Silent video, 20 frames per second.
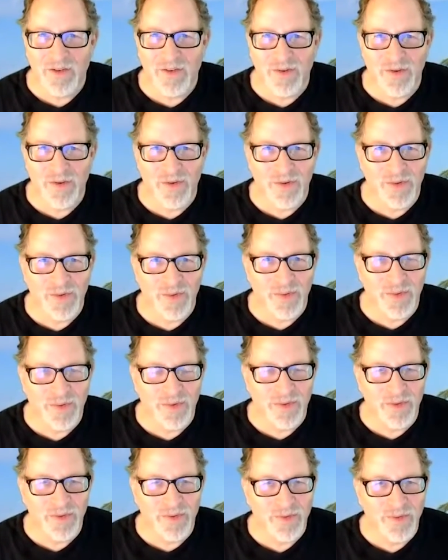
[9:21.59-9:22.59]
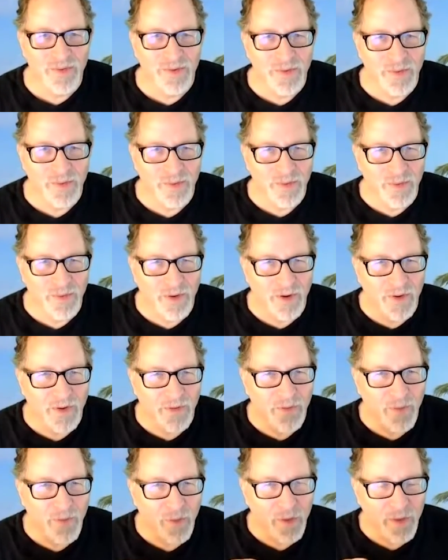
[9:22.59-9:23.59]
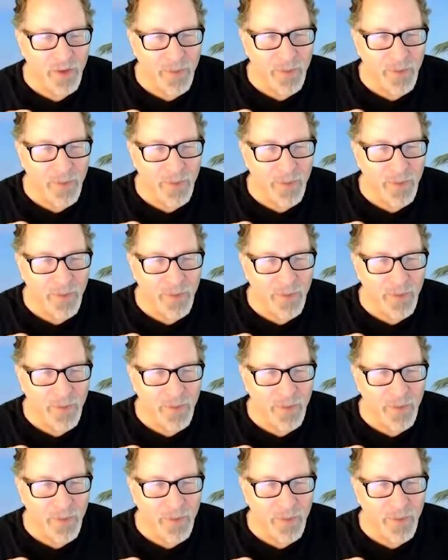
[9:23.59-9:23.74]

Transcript: to to uh, for